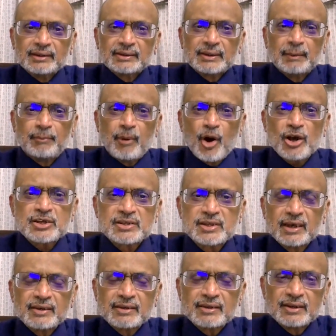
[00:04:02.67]
the box
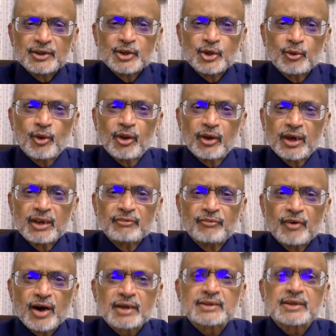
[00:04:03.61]
that you've already
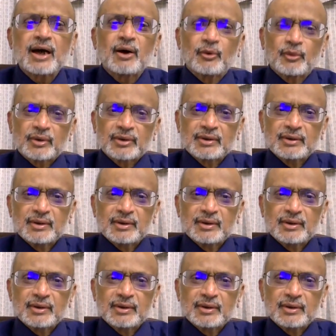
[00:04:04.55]
worked out.